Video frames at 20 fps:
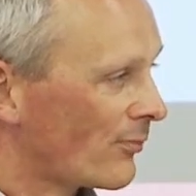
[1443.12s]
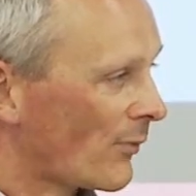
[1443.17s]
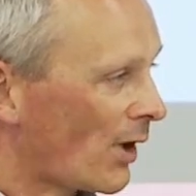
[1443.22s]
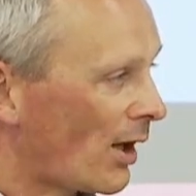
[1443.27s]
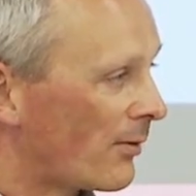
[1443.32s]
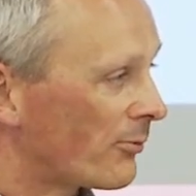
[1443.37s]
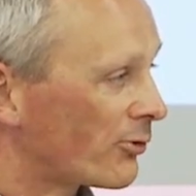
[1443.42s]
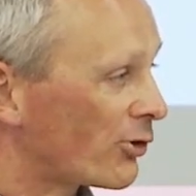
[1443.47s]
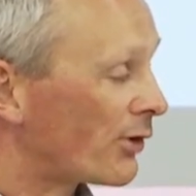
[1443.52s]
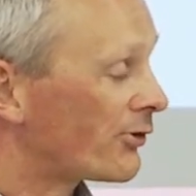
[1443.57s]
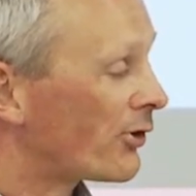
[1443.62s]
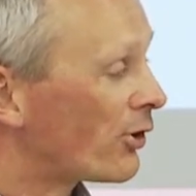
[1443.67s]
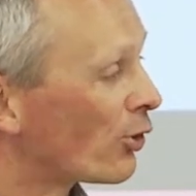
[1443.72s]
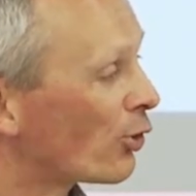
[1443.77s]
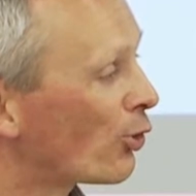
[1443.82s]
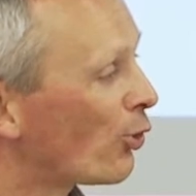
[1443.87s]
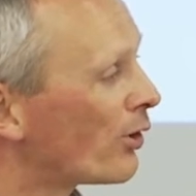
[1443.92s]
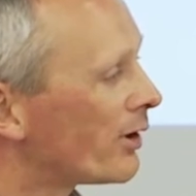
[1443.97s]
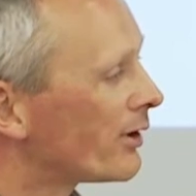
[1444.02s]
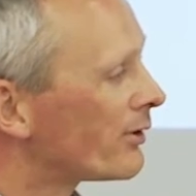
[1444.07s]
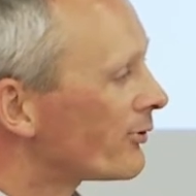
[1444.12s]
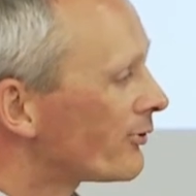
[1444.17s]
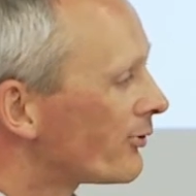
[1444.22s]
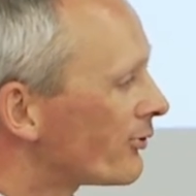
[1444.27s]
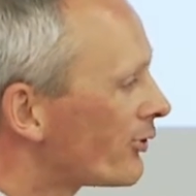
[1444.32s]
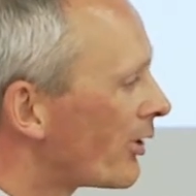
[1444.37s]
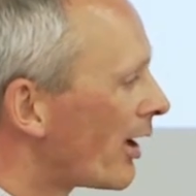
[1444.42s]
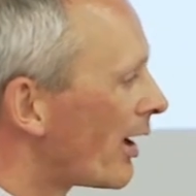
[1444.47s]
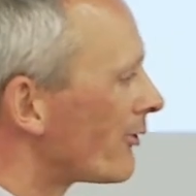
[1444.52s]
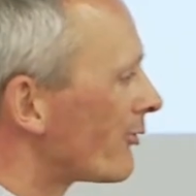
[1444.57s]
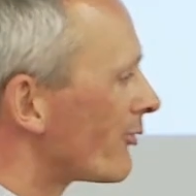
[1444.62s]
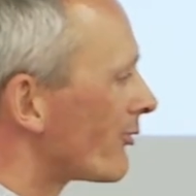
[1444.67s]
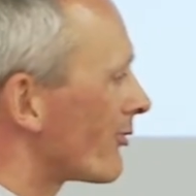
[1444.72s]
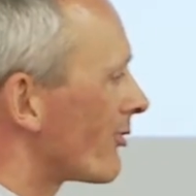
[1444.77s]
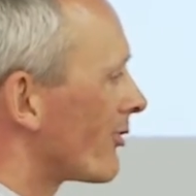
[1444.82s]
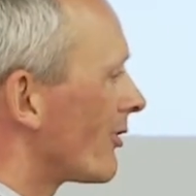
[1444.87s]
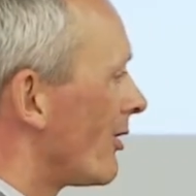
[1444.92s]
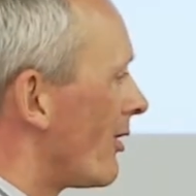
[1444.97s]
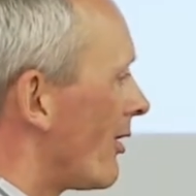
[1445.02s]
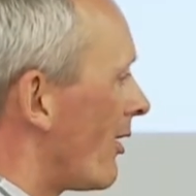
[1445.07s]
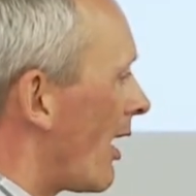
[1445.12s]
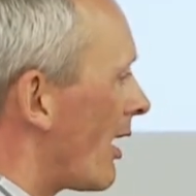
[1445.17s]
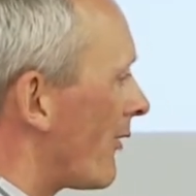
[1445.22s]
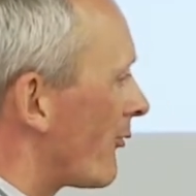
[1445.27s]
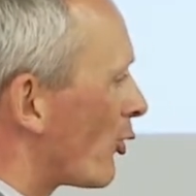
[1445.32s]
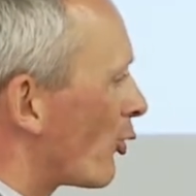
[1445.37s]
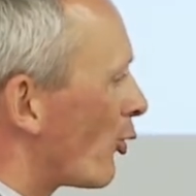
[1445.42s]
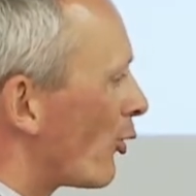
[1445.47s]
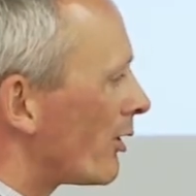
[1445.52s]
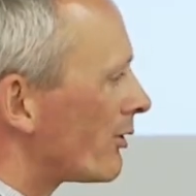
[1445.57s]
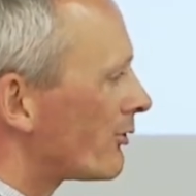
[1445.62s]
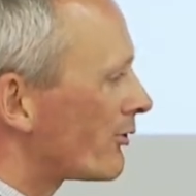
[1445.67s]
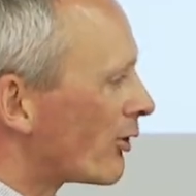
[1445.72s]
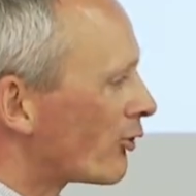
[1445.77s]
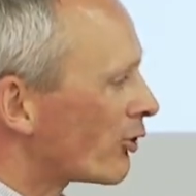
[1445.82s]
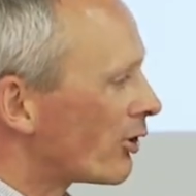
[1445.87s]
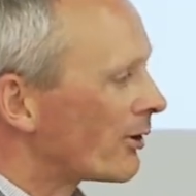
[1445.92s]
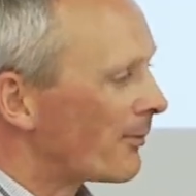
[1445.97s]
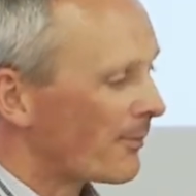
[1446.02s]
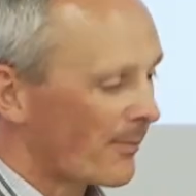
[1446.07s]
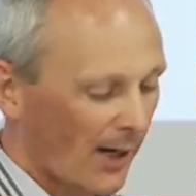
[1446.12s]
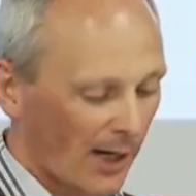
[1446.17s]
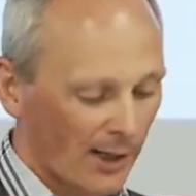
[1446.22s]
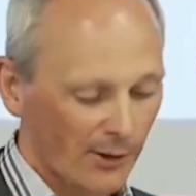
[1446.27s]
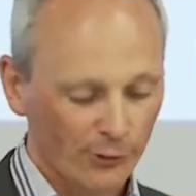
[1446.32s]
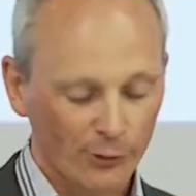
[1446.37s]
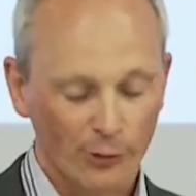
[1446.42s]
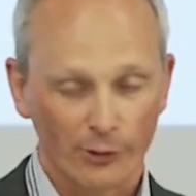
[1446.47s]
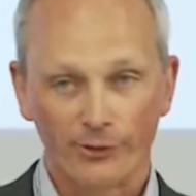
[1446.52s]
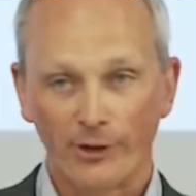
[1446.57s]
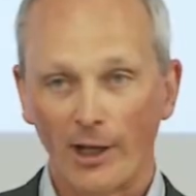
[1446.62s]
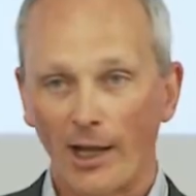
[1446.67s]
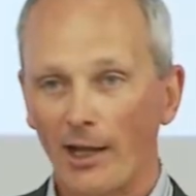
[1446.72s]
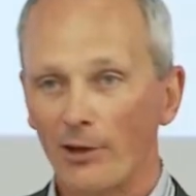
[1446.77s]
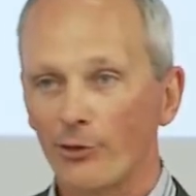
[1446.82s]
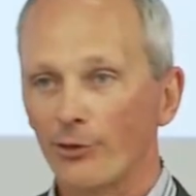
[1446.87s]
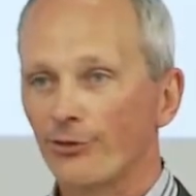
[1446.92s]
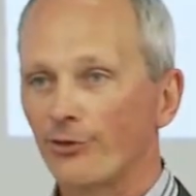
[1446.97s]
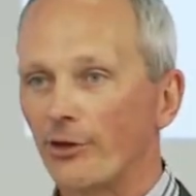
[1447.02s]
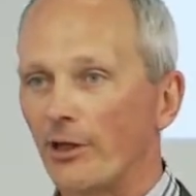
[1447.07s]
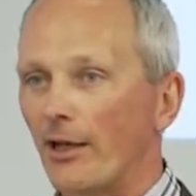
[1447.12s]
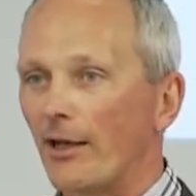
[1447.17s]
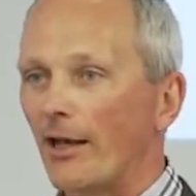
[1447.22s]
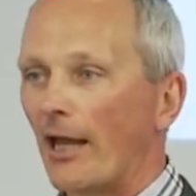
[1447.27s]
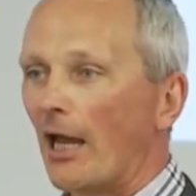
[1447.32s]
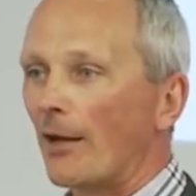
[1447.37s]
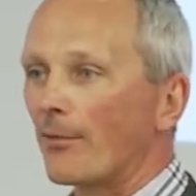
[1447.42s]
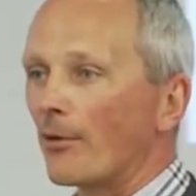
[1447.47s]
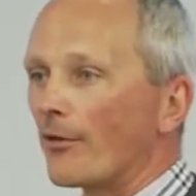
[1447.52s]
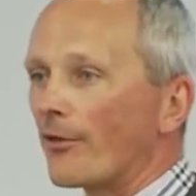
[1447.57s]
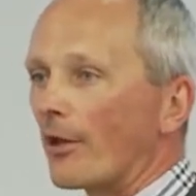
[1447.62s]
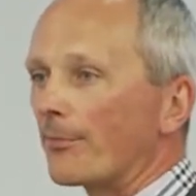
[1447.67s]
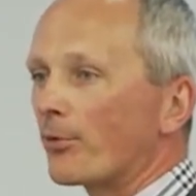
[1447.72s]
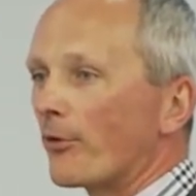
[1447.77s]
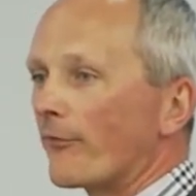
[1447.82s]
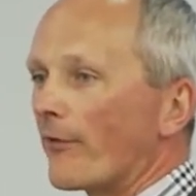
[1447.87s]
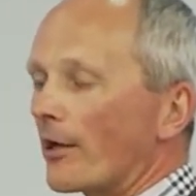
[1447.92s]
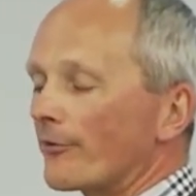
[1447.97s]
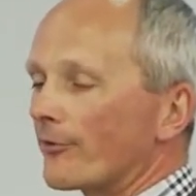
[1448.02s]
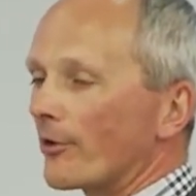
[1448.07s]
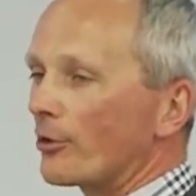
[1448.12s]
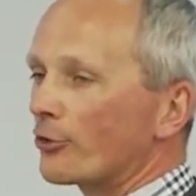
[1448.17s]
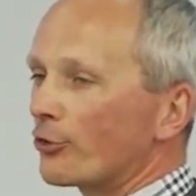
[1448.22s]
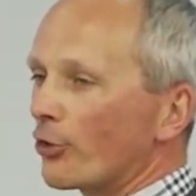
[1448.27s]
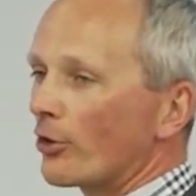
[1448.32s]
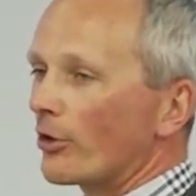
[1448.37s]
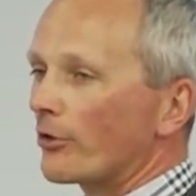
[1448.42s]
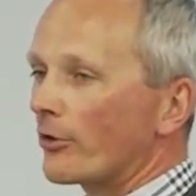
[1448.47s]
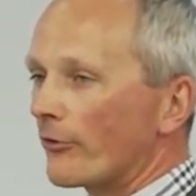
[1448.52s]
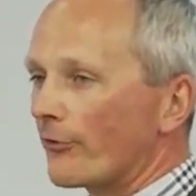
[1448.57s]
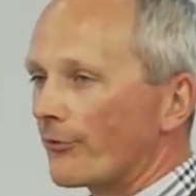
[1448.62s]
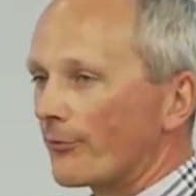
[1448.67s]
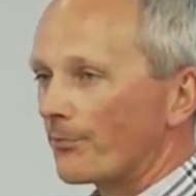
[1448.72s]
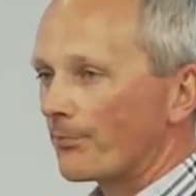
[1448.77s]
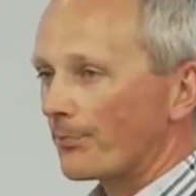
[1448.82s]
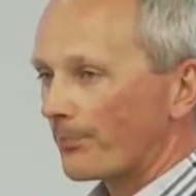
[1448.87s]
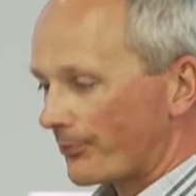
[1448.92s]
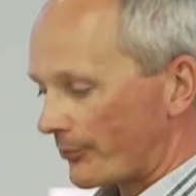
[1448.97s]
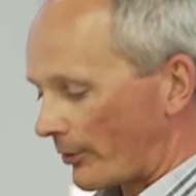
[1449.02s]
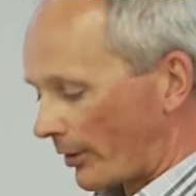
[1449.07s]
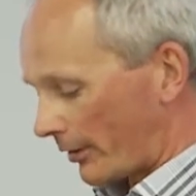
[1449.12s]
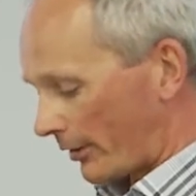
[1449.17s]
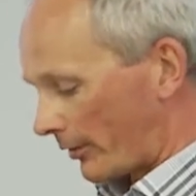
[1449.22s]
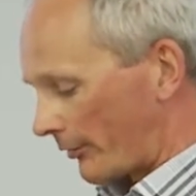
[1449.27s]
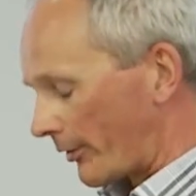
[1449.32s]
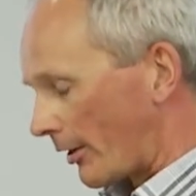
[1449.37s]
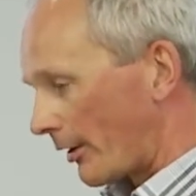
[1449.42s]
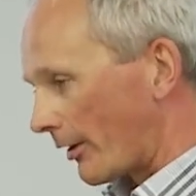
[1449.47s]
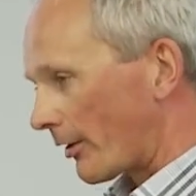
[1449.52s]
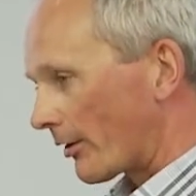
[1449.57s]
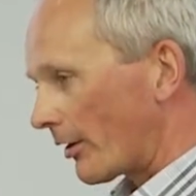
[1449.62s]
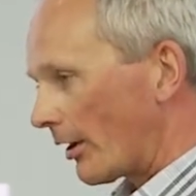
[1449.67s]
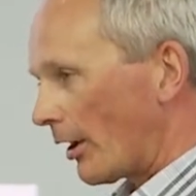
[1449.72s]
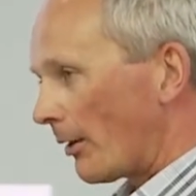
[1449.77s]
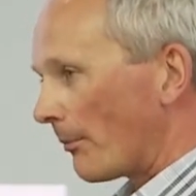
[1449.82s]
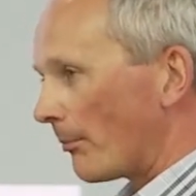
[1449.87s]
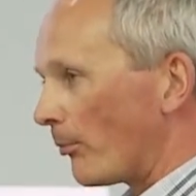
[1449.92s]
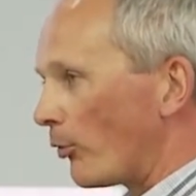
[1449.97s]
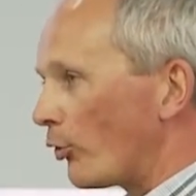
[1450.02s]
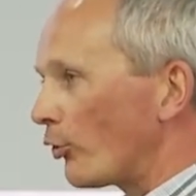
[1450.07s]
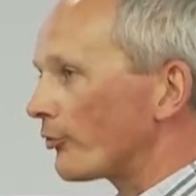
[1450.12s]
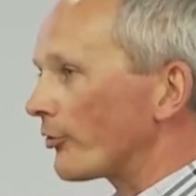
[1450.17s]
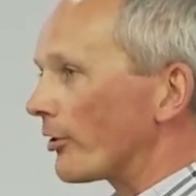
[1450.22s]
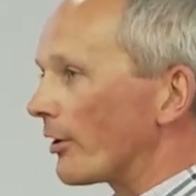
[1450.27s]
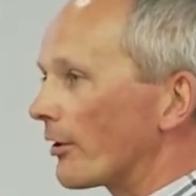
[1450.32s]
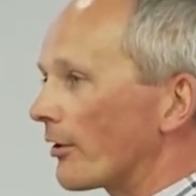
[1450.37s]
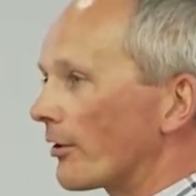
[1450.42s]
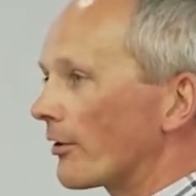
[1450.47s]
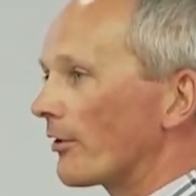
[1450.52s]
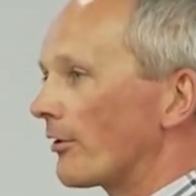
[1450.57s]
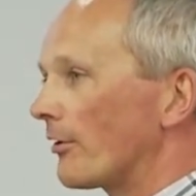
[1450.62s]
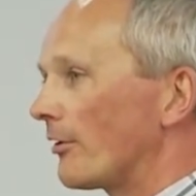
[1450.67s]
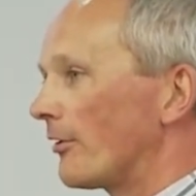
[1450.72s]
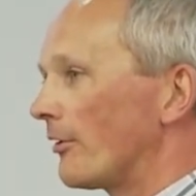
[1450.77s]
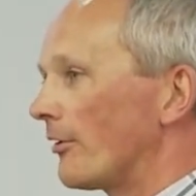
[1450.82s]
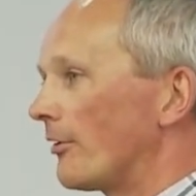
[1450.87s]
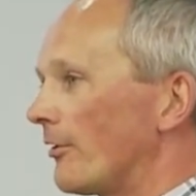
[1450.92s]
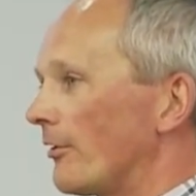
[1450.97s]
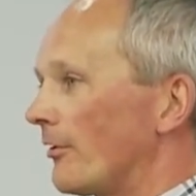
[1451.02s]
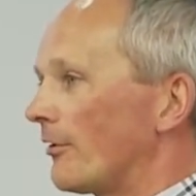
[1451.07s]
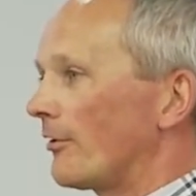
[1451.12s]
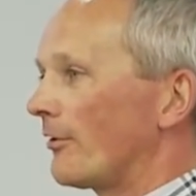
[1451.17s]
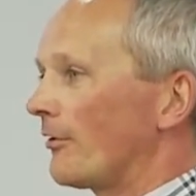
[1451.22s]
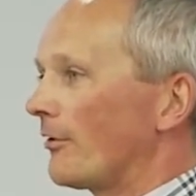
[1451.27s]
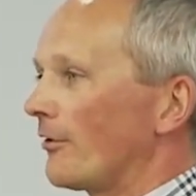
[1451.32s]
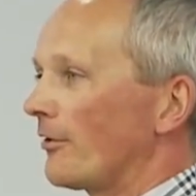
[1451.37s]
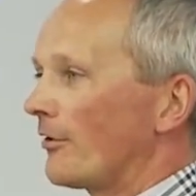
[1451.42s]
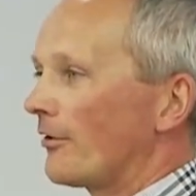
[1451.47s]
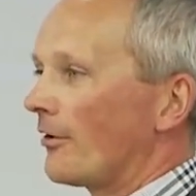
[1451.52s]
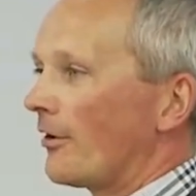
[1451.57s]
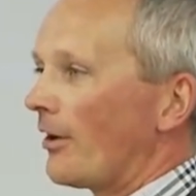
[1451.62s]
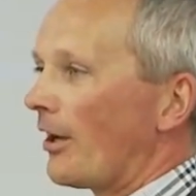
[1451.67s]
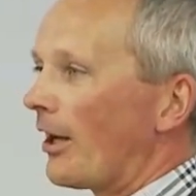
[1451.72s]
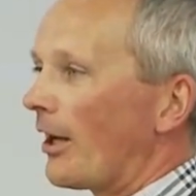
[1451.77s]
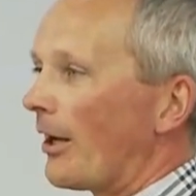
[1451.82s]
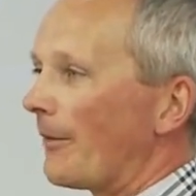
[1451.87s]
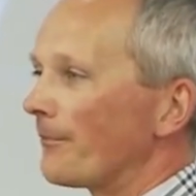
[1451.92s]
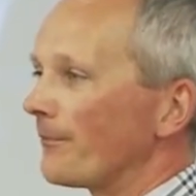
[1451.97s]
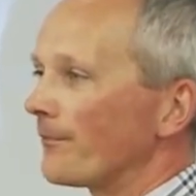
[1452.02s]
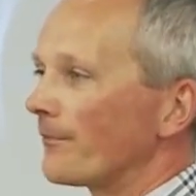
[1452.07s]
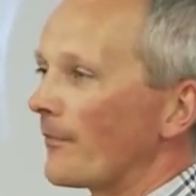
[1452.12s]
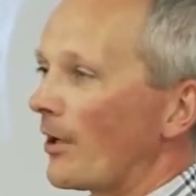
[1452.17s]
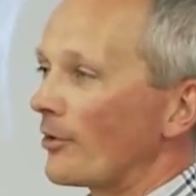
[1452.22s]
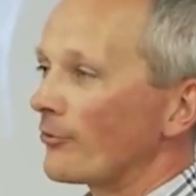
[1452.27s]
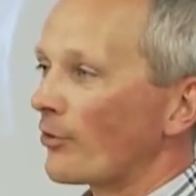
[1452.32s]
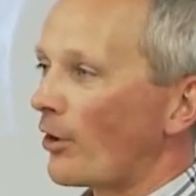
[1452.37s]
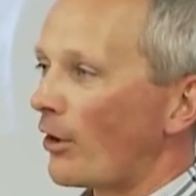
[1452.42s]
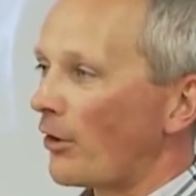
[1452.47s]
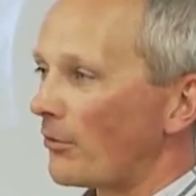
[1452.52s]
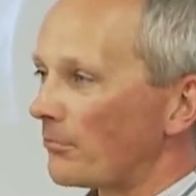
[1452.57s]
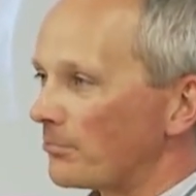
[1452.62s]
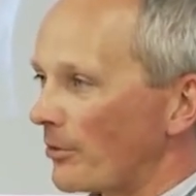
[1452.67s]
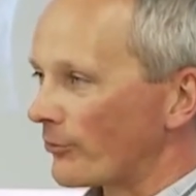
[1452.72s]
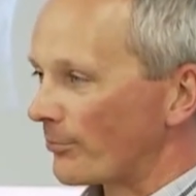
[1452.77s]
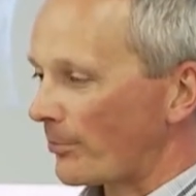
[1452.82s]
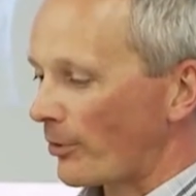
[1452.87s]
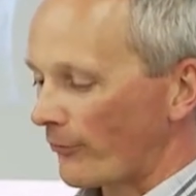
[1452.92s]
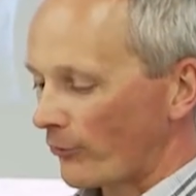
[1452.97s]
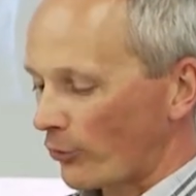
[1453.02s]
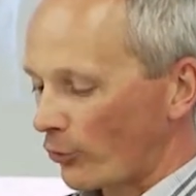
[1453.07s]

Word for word: Um, so I did a Google test, and if you Google digital mind today, you see a label that provides alternative psychedelic music. Um, and so there's a bit of a